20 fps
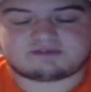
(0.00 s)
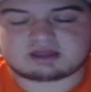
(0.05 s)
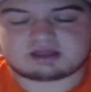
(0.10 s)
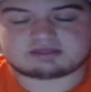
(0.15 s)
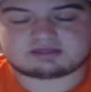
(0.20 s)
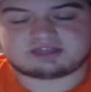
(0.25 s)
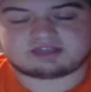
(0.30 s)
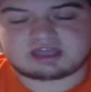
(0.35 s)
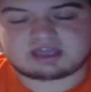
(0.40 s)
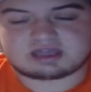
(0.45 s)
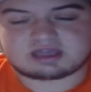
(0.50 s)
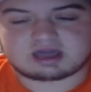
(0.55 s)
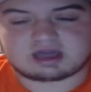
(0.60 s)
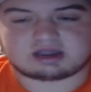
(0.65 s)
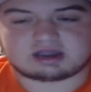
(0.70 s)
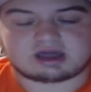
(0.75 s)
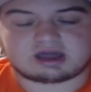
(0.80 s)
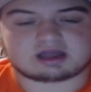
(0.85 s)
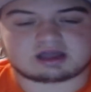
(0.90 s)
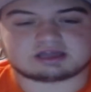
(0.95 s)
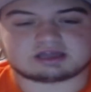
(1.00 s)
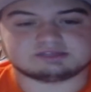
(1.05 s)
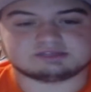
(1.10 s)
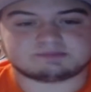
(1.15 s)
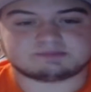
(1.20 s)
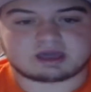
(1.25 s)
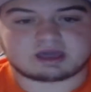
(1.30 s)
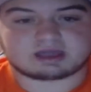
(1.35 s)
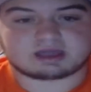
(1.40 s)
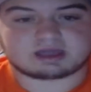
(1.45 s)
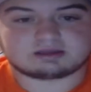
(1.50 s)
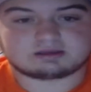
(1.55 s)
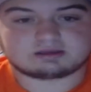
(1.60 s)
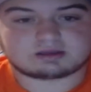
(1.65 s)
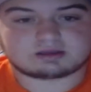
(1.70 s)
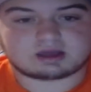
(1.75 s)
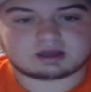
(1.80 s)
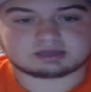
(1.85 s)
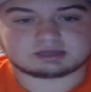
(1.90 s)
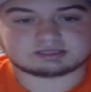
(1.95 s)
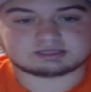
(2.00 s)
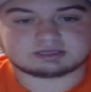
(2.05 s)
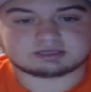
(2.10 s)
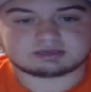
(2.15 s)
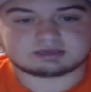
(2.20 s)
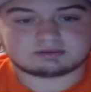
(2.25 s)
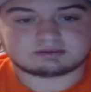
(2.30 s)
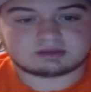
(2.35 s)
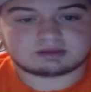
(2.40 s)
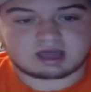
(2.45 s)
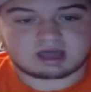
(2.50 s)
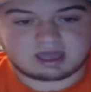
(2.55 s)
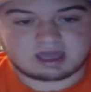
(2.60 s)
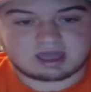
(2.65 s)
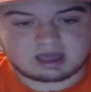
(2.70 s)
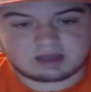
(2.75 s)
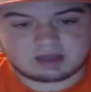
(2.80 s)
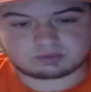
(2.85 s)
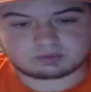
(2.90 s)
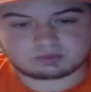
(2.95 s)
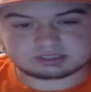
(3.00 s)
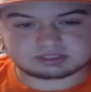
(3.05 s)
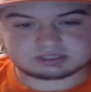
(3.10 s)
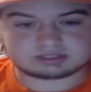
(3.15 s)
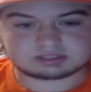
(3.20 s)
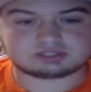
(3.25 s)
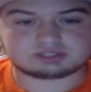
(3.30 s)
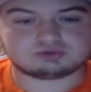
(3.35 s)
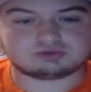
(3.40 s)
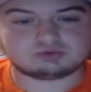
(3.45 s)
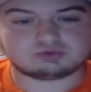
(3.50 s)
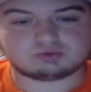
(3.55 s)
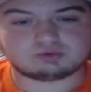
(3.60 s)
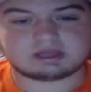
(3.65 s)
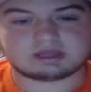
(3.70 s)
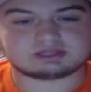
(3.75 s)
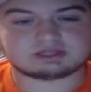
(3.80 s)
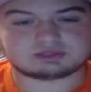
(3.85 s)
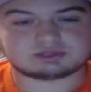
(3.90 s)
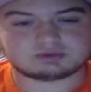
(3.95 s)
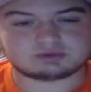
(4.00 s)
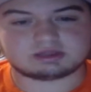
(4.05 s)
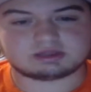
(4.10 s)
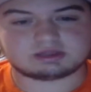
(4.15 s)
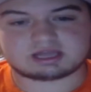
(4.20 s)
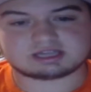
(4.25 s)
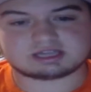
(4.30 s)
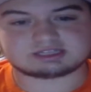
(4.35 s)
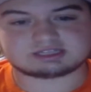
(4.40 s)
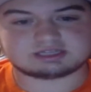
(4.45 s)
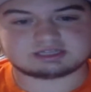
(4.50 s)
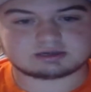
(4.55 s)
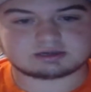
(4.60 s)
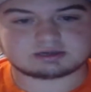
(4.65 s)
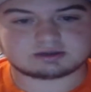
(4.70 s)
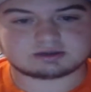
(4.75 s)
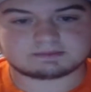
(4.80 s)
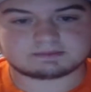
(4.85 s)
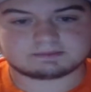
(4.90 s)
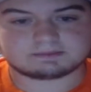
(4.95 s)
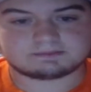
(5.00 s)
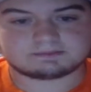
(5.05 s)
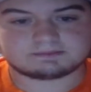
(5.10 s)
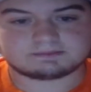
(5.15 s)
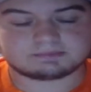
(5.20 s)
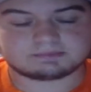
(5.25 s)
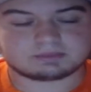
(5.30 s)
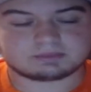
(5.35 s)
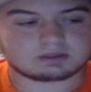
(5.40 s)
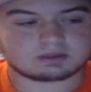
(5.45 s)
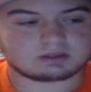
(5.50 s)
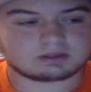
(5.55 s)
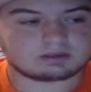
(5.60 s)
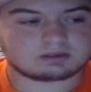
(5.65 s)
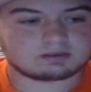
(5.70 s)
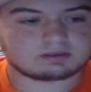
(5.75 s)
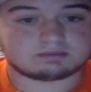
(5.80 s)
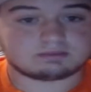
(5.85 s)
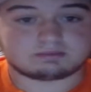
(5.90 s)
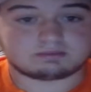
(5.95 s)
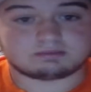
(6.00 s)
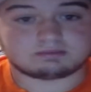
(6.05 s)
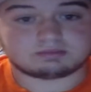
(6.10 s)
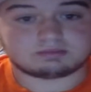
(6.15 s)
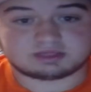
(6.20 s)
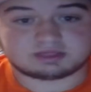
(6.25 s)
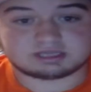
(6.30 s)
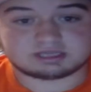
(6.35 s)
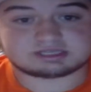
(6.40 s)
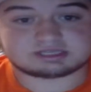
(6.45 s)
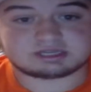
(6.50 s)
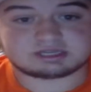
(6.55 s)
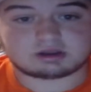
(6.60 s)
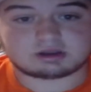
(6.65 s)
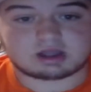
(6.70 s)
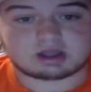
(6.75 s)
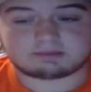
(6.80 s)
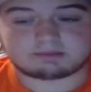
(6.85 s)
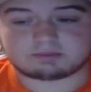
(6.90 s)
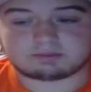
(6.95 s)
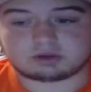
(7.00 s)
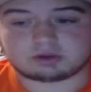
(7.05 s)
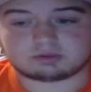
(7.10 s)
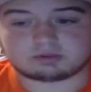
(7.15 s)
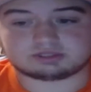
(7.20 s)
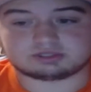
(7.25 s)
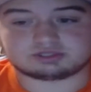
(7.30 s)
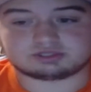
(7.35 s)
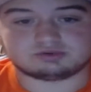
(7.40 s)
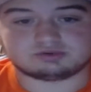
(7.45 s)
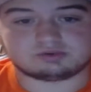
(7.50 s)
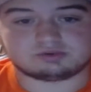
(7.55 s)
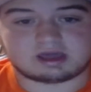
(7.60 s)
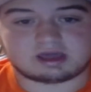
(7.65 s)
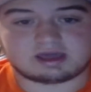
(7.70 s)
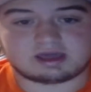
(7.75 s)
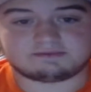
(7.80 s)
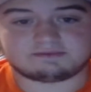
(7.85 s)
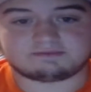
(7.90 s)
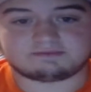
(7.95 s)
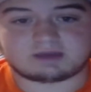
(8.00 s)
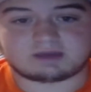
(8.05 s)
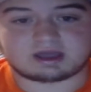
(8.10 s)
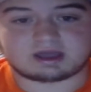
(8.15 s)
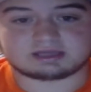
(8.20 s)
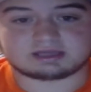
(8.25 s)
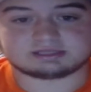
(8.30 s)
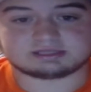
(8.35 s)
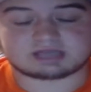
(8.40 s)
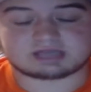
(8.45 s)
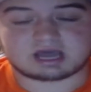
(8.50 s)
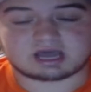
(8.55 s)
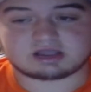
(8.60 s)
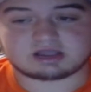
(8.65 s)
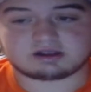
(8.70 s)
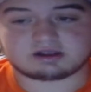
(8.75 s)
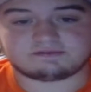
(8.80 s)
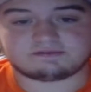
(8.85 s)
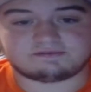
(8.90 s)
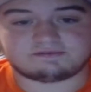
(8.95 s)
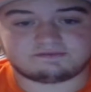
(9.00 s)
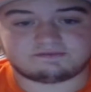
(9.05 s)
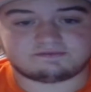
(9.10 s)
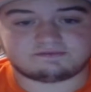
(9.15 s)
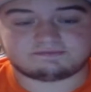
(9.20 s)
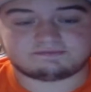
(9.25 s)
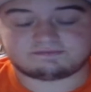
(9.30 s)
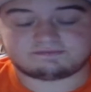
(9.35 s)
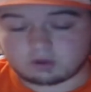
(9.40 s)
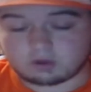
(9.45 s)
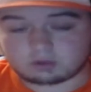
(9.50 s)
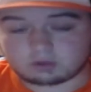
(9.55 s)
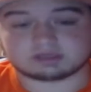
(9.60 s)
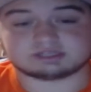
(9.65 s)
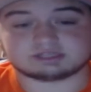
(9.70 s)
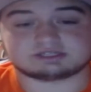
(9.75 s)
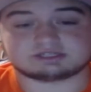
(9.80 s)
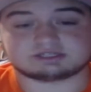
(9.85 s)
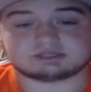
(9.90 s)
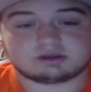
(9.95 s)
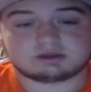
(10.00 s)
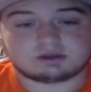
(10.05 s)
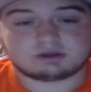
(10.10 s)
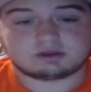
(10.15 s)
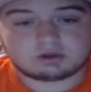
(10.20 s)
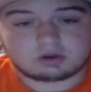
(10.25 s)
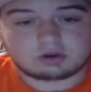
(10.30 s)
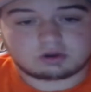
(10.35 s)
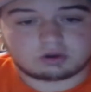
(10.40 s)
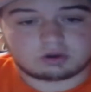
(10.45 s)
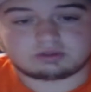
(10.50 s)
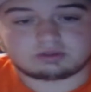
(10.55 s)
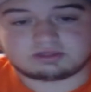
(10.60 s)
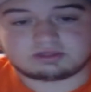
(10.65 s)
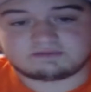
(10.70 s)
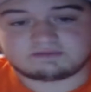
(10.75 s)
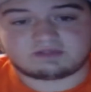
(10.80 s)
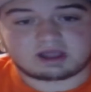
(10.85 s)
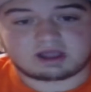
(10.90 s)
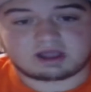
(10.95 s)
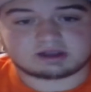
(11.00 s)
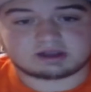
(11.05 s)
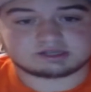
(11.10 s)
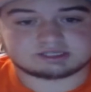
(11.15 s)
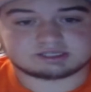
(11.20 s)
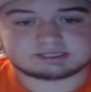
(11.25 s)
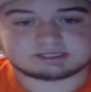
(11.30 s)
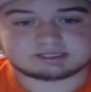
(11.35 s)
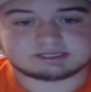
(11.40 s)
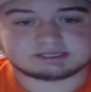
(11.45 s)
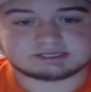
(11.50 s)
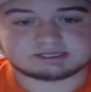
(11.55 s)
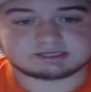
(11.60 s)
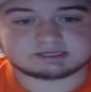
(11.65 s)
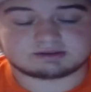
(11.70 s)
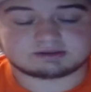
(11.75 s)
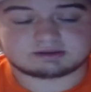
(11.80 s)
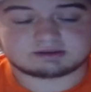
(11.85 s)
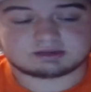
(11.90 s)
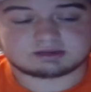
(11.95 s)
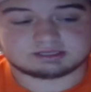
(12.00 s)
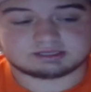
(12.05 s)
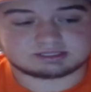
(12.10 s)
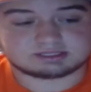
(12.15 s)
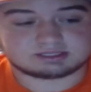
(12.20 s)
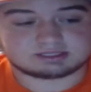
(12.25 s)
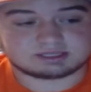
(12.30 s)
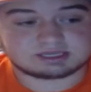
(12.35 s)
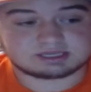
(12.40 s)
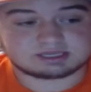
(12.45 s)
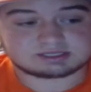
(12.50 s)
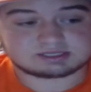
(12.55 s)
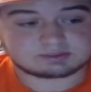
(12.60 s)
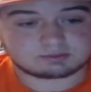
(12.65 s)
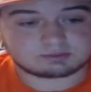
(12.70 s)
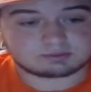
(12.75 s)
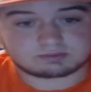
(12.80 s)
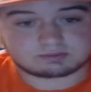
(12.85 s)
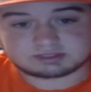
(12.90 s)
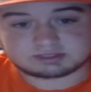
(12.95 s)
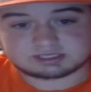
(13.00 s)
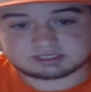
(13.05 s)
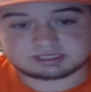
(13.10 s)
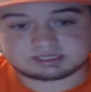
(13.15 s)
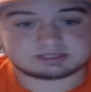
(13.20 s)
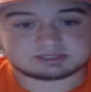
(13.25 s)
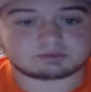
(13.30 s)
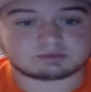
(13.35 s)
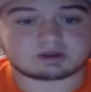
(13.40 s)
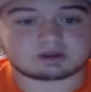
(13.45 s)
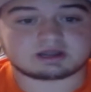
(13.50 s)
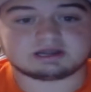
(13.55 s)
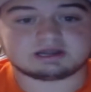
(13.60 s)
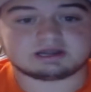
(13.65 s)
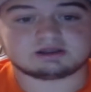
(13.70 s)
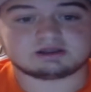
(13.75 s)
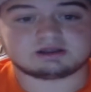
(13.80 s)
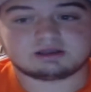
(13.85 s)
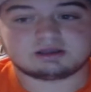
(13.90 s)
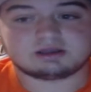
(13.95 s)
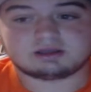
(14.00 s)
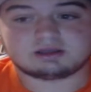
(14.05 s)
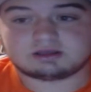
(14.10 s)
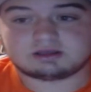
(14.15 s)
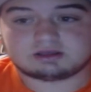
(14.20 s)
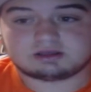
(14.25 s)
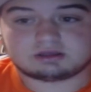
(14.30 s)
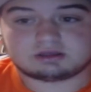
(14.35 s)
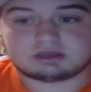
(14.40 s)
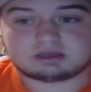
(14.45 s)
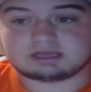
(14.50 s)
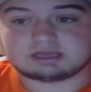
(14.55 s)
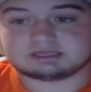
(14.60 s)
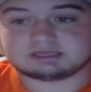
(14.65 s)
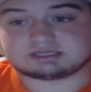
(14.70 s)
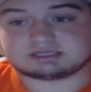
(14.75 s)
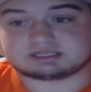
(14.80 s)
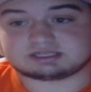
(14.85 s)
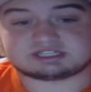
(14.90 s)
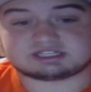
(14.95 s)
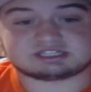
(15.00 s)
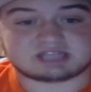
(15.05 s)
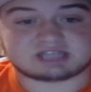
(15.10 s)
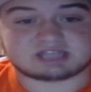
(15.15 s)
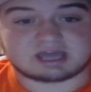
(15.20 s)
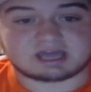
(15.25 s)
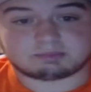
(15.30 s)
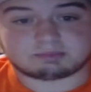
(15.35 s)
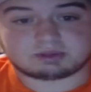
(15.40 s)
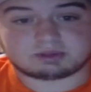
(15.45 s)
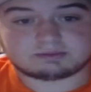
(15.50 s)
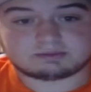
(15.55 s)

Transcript: Thank God hockey's back, honestly. I wasn't too into it last year. This year, I'm going to have my entire focus on the Flyers this season. Because this season right here is a step.